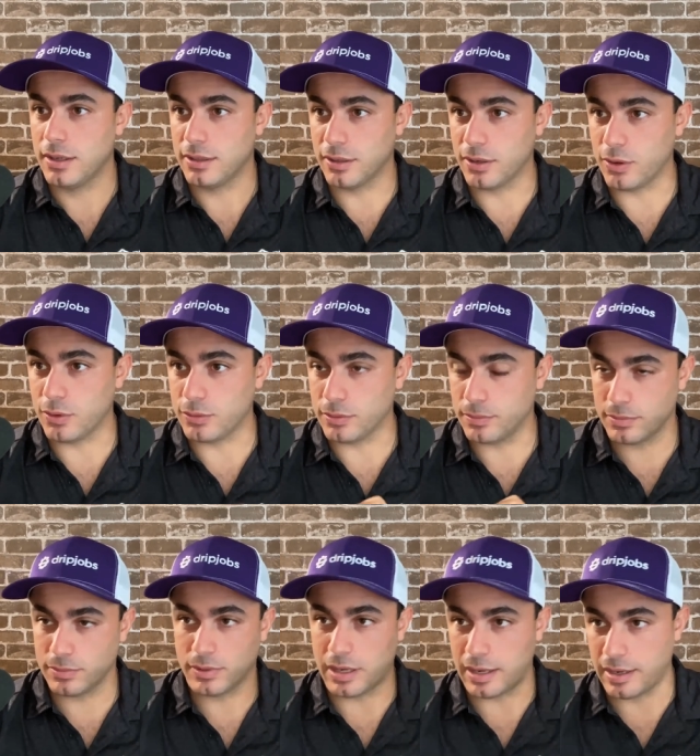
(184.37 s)
you know,
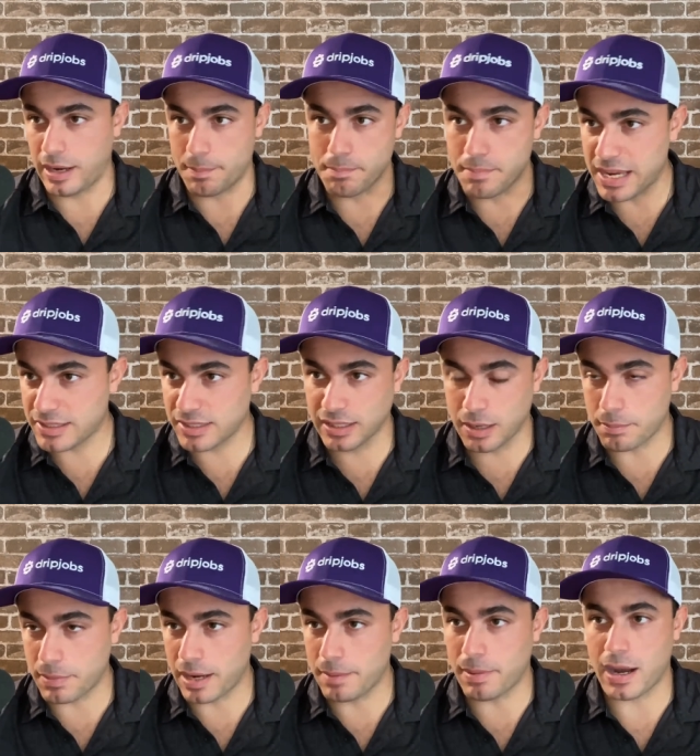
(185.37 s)
I, am mixing up
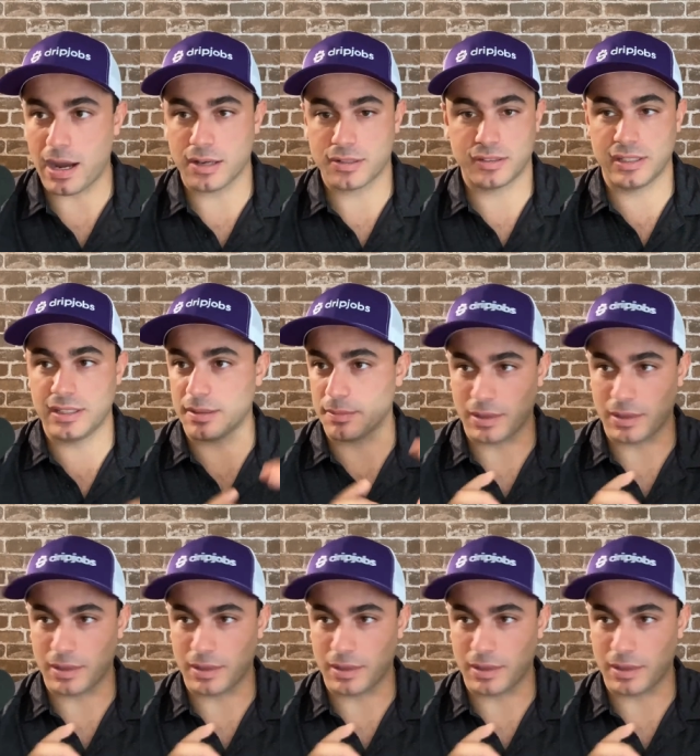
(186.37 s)
my epoxy.